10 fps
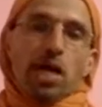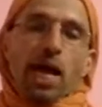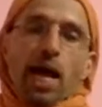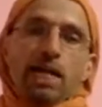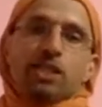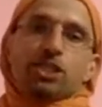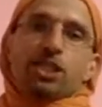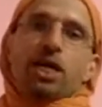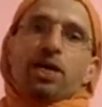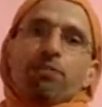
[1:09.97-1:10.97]
As
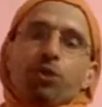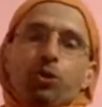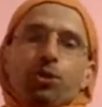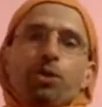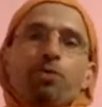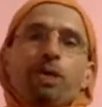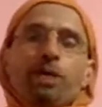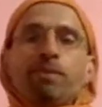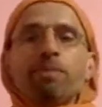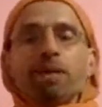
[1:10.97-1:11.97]
you may
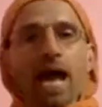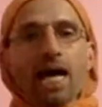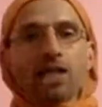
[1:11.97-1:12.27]
remember,